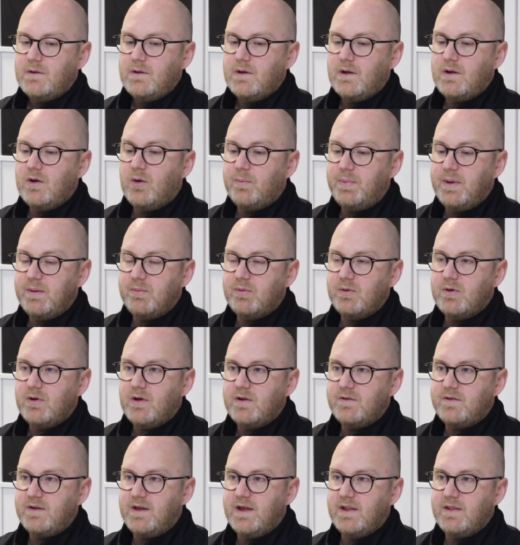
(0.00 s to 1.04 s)
of people
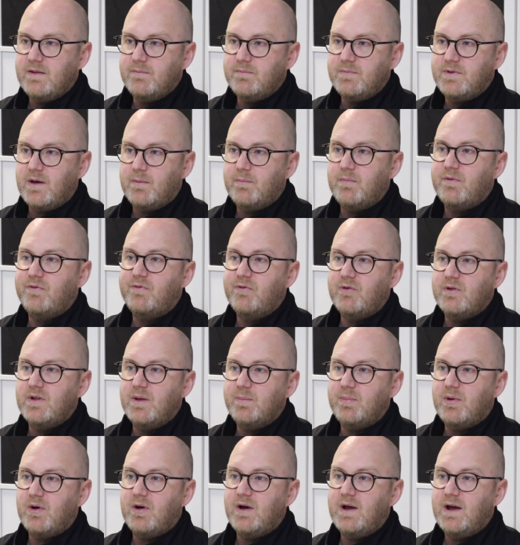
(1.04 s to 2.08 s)
like to get them done before they
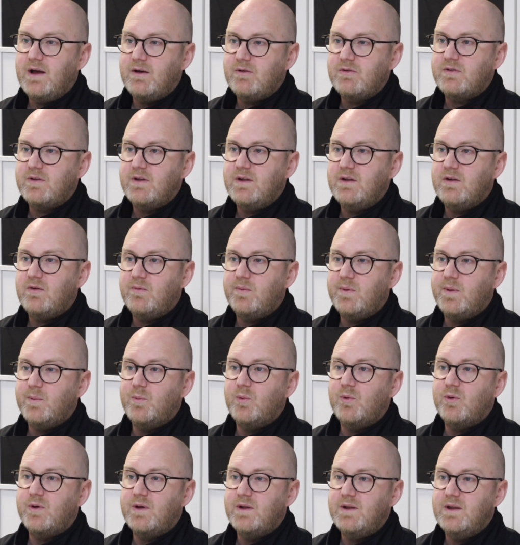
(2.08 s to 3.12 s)
buy a house. They know what they're
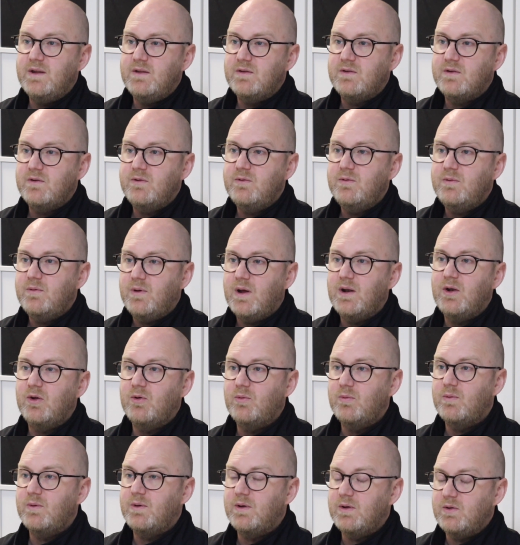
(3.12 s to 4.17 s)
walking into.
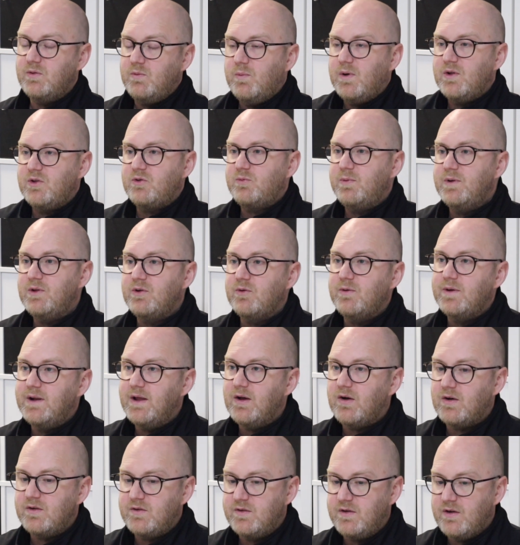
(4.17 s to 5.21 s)
Because once we do an
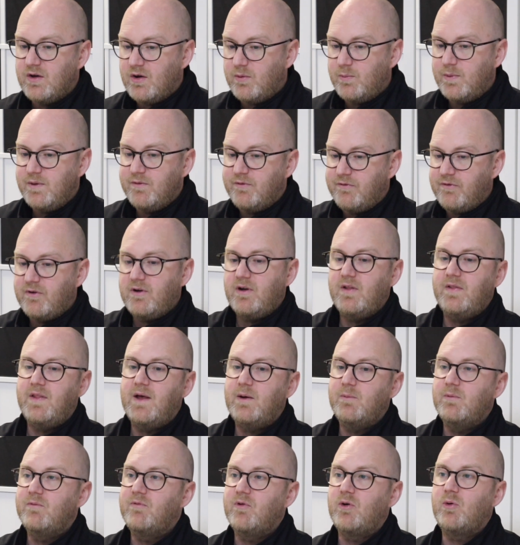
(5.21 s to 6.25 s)
ICR, we follow
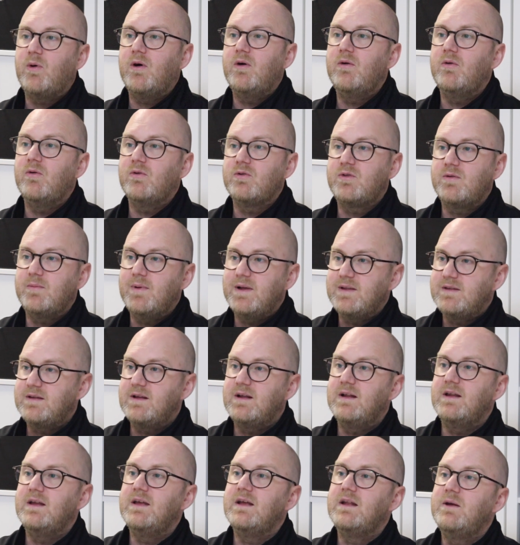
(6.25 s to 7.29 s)
that with a quote
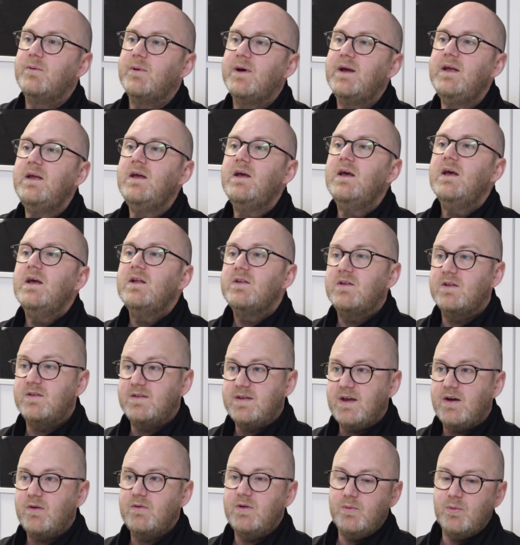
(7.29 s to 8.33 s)
automatically anyway, to
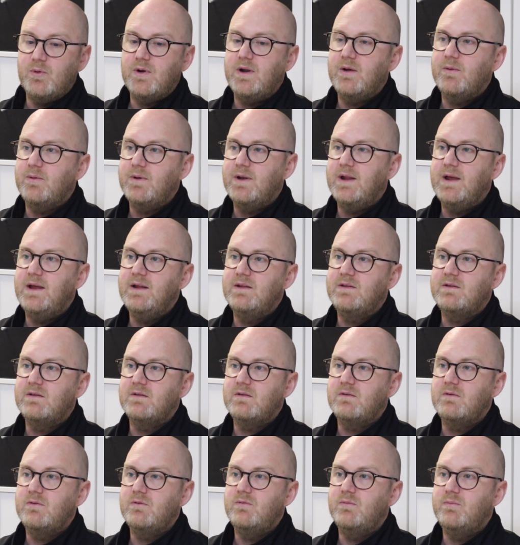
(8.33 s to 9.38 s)
tell you what it would need
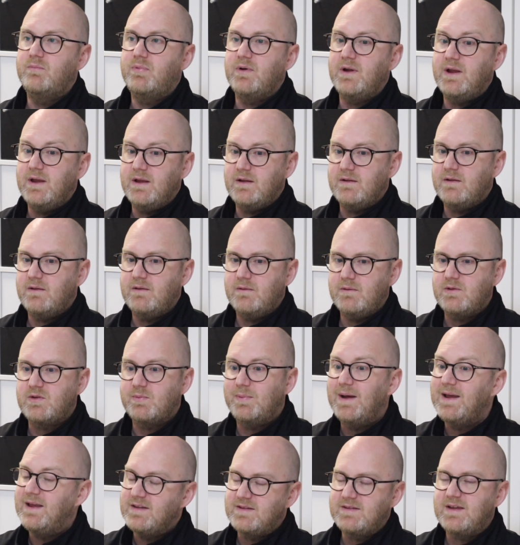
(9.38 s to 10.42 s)
to bring it, to
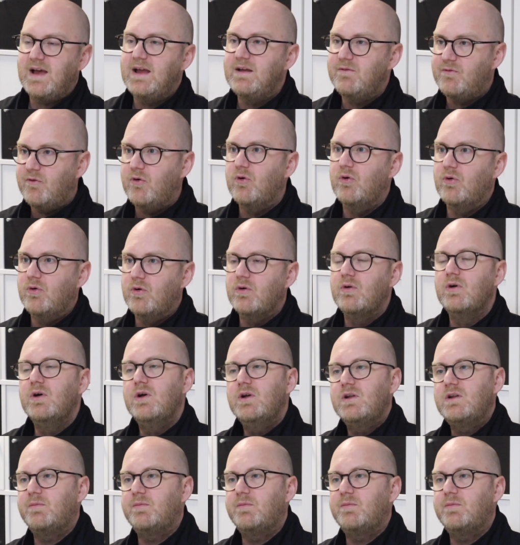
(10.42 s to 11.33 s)
make it safe, or to